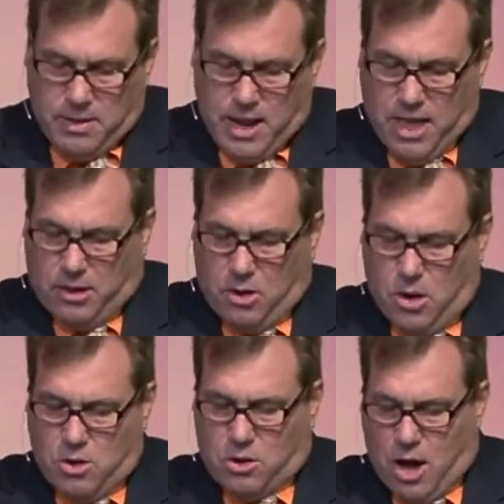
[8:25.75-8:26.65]
And the
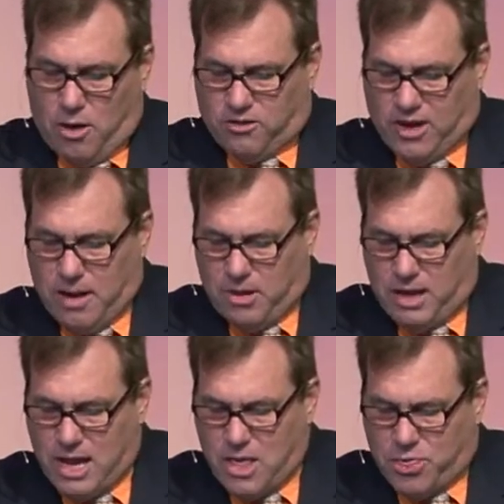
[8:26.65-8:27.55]
Lord called Samuel
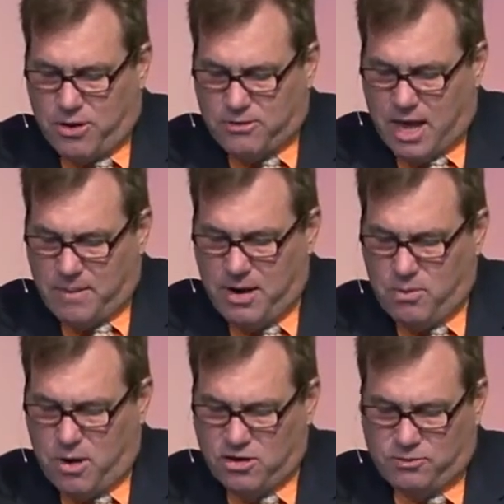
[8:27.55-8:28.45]
again. The third time he
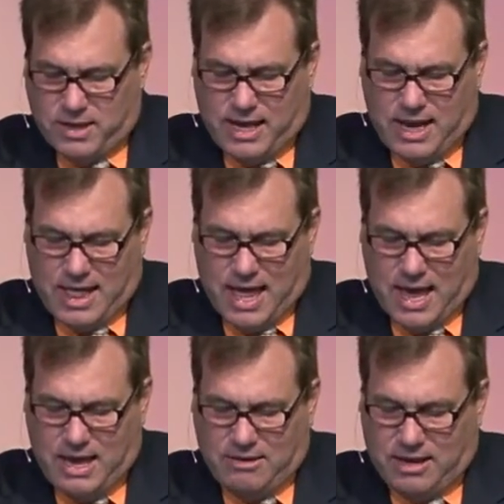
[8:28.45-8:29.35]
arose, went to Eli,
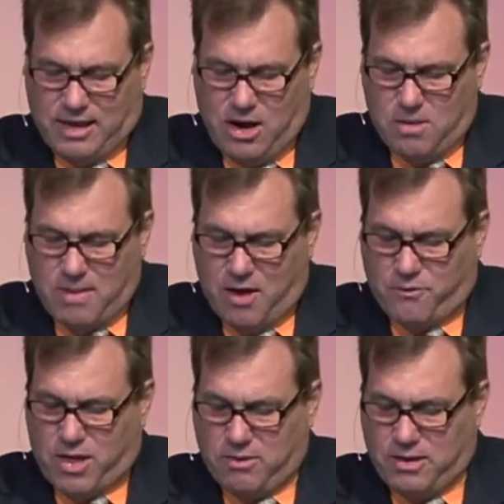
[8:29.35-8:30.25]
and he said, "Here am I,
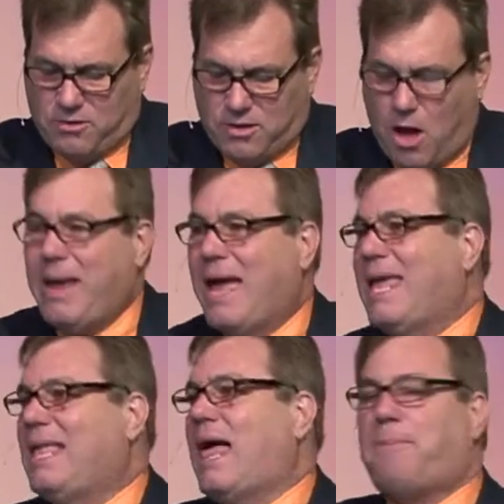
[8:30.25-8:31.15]
for thou didst call me." And
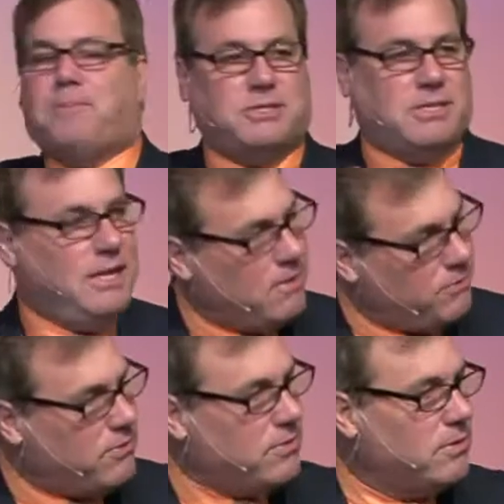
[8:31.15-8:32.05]
Eli
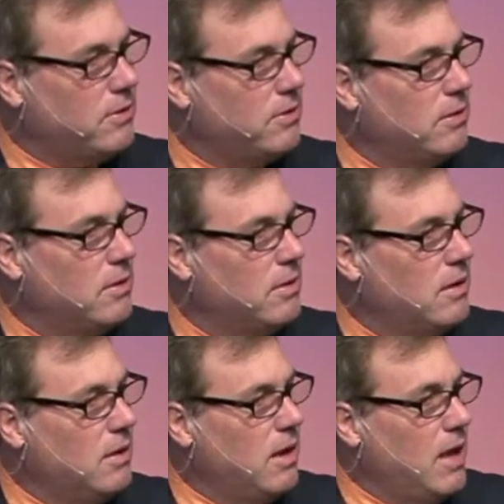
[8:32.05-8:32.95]
perceived.
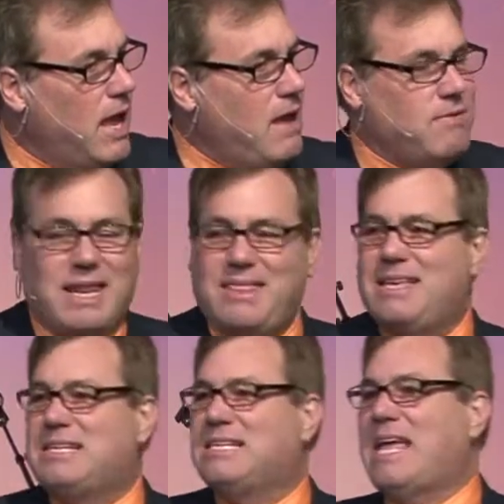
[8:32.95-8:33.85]
Even in
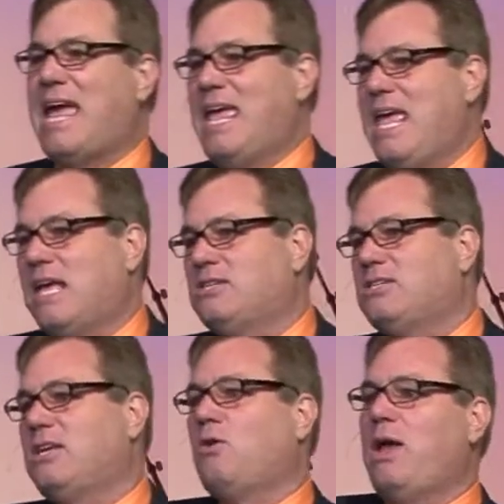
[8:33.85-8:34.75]
this state, he could
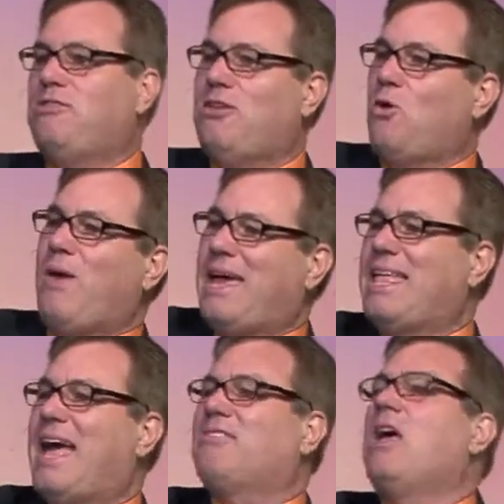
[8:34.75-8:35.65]
still, he still
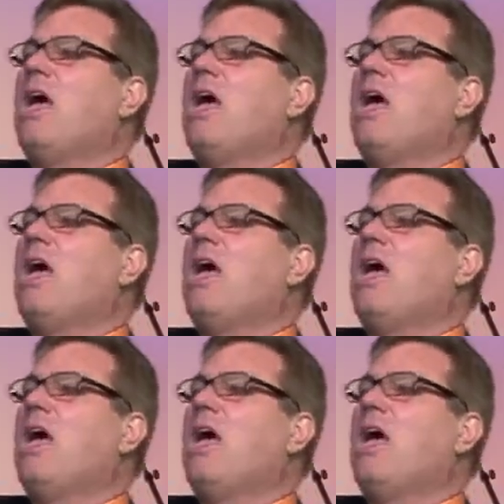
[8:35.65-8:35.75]
recognized